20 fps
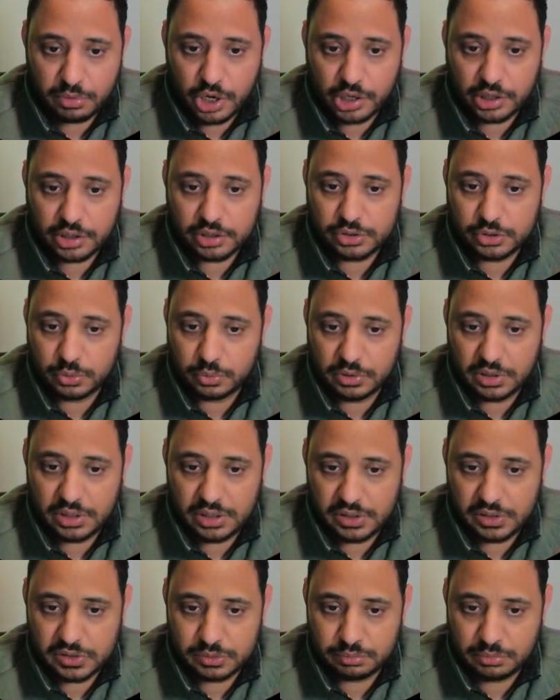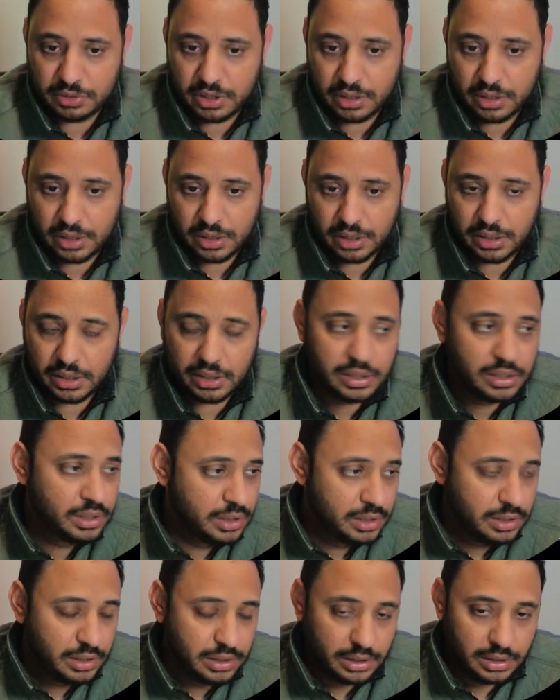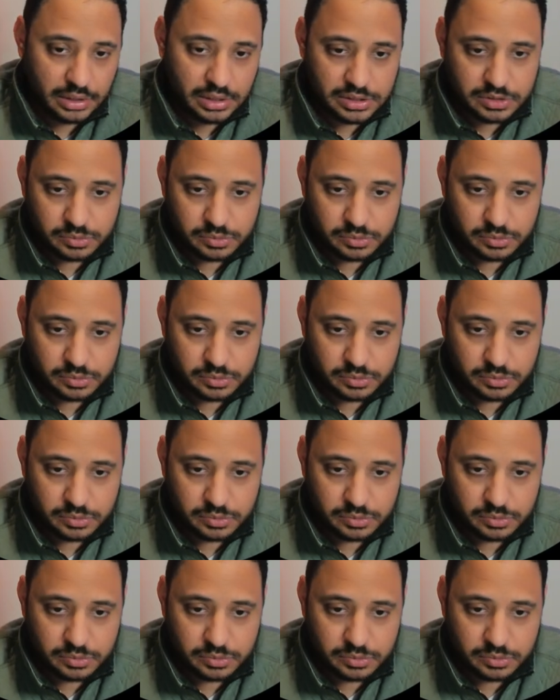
Mark II is my uh,